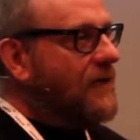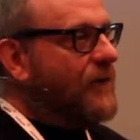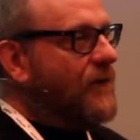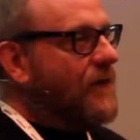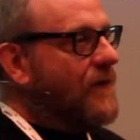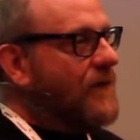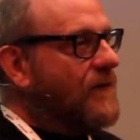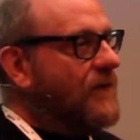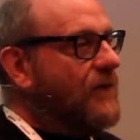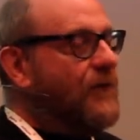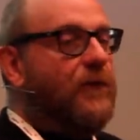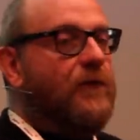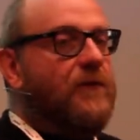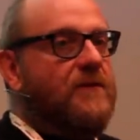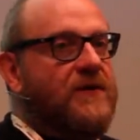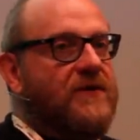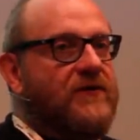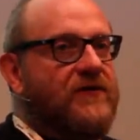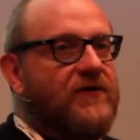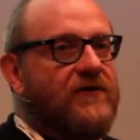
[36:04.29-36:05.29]
for the four
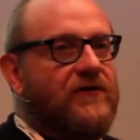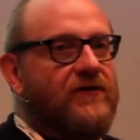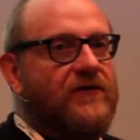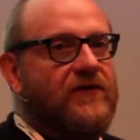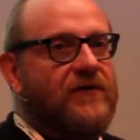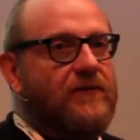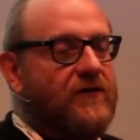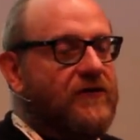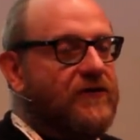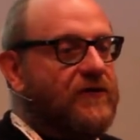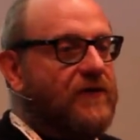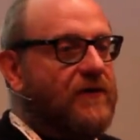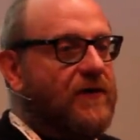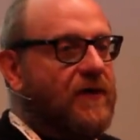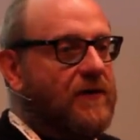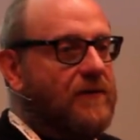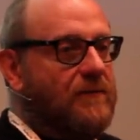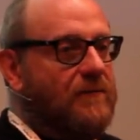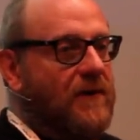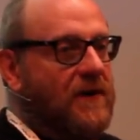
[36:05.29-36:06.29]
musicians that were stood
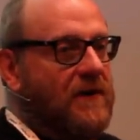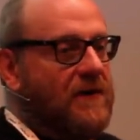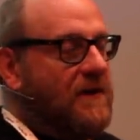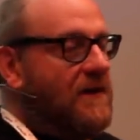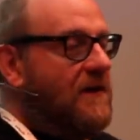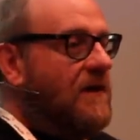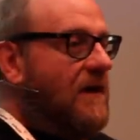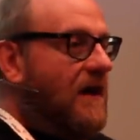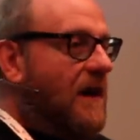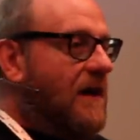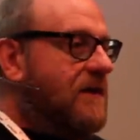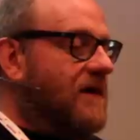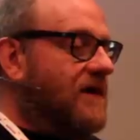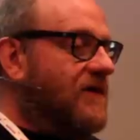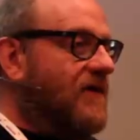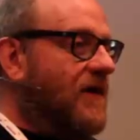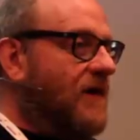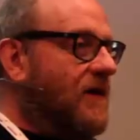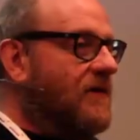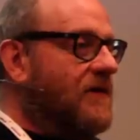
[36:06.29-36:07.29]
on them a
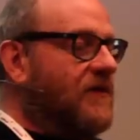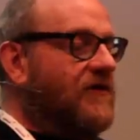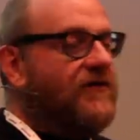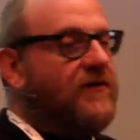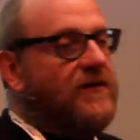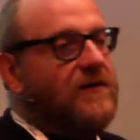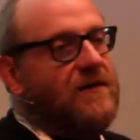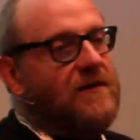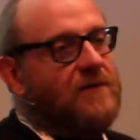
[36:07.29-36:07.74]
guitarist,